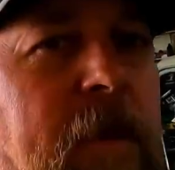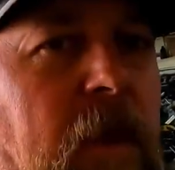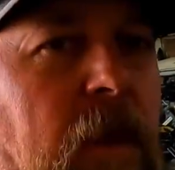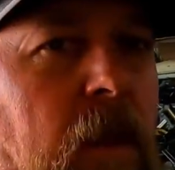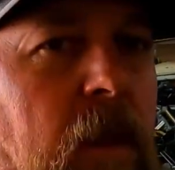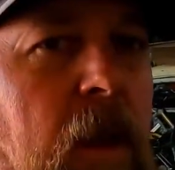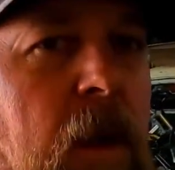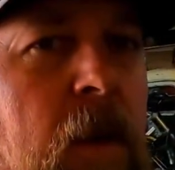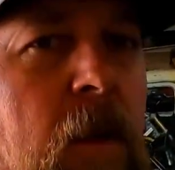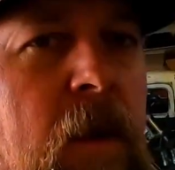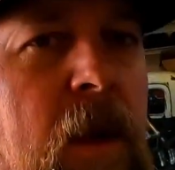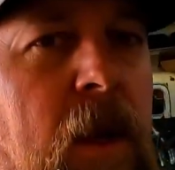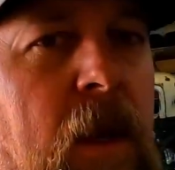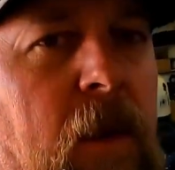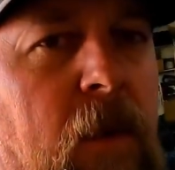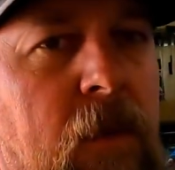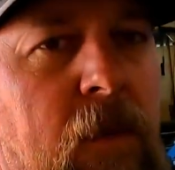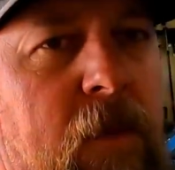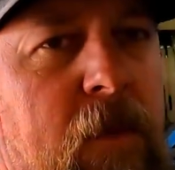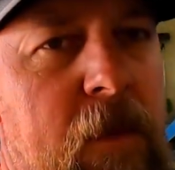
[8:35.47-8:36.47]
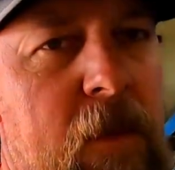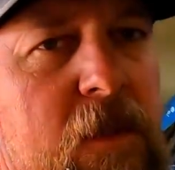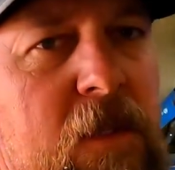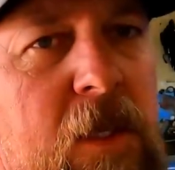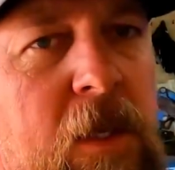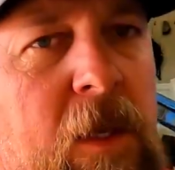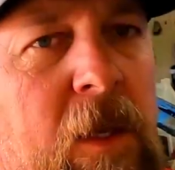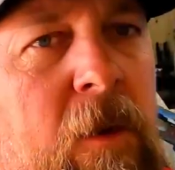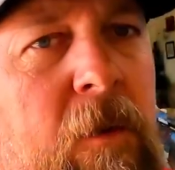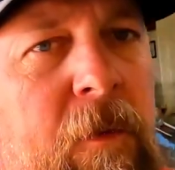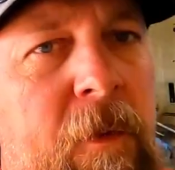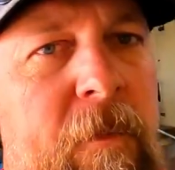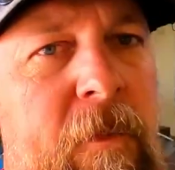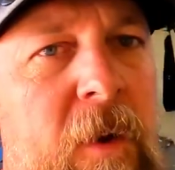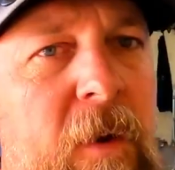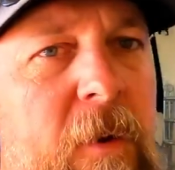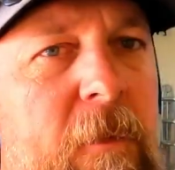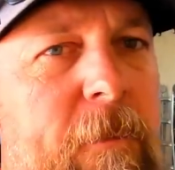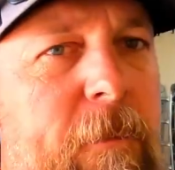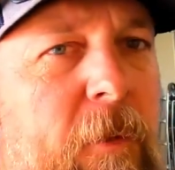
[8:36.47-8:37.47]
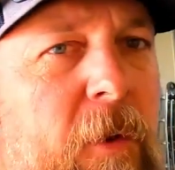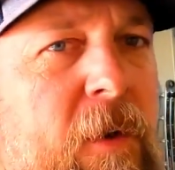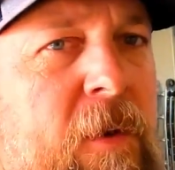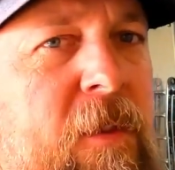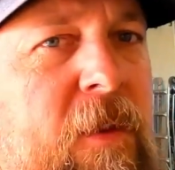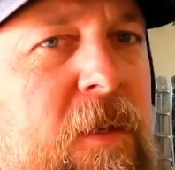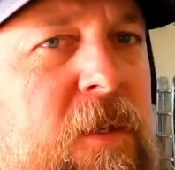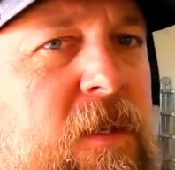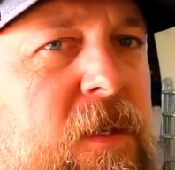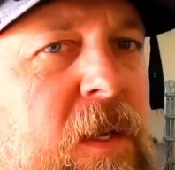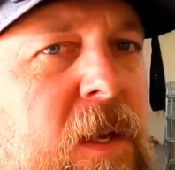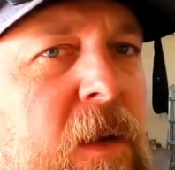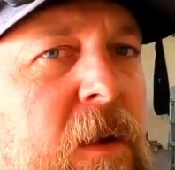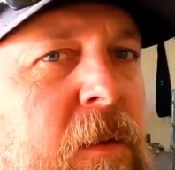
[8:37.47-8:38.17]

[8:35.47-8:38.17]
the logo that's going to go in the very front of this thing